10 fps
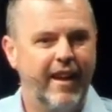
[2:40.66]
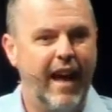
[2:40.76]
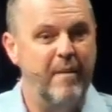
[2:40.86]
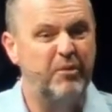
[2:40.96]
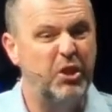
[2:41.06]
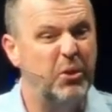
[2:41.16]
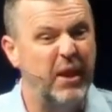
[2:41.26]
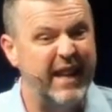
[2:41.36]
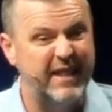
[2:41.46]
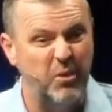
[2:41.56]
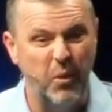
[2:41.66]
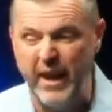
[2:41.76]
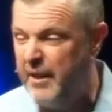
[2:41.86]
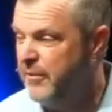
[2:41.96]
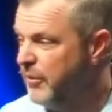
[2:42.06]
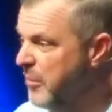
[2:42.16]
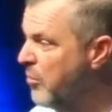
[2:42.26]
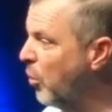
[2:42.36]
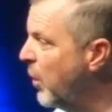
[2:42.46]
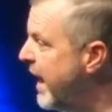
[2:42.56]
I'm two days away from
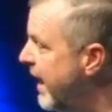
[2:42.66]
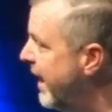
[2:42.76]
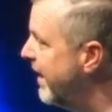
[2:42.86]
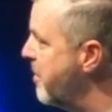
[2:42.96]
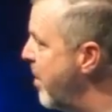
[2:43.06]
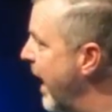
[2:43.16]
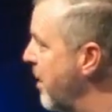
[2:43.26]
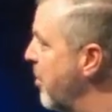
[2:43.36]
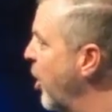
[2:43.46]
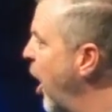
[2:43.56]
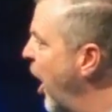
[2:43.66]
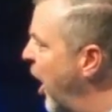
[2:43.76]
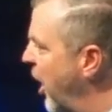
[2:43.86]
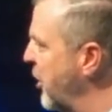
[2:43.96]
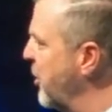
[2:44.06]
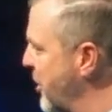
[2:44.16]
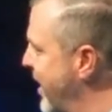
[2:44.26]
reading the Bible a hundred